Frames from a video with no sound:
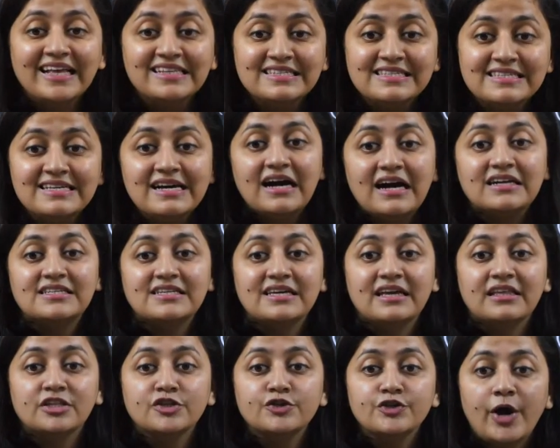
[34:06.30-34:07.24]

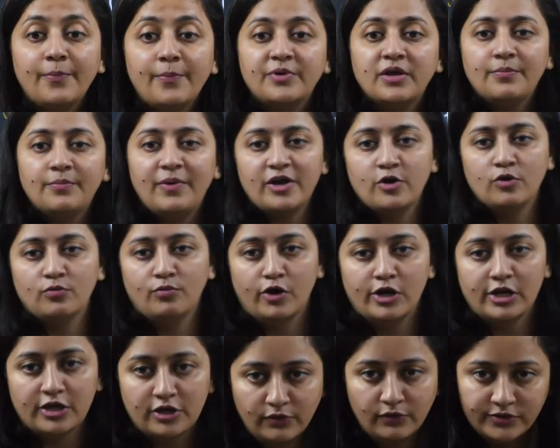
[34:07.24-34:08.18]
NCERT in the chapter
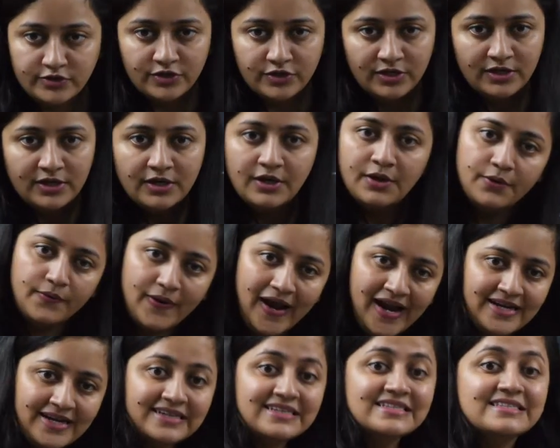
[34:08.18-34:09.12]
biomolecules
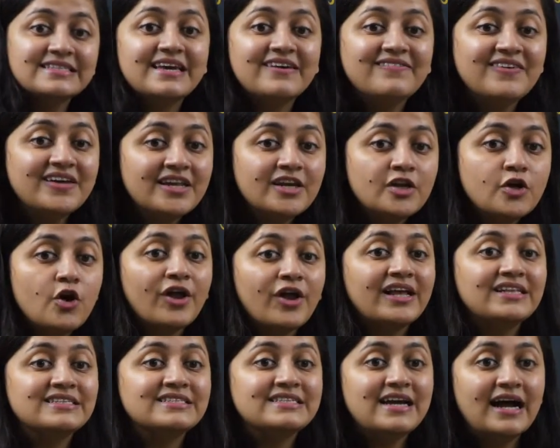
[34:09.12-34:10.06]
right it is given in your
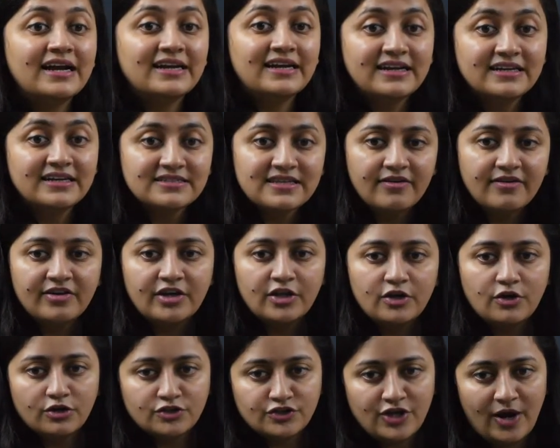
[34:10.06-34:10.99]
NCERT it is given
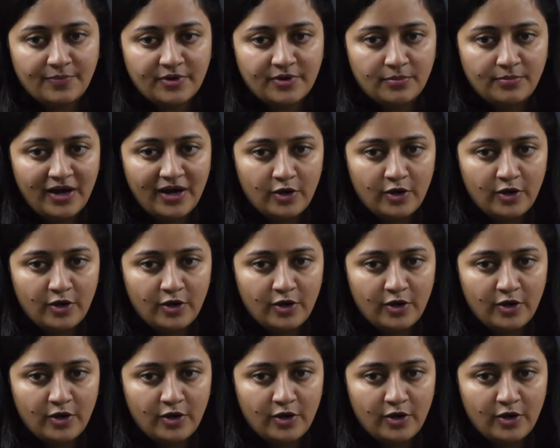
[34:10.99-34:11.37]
in your chapter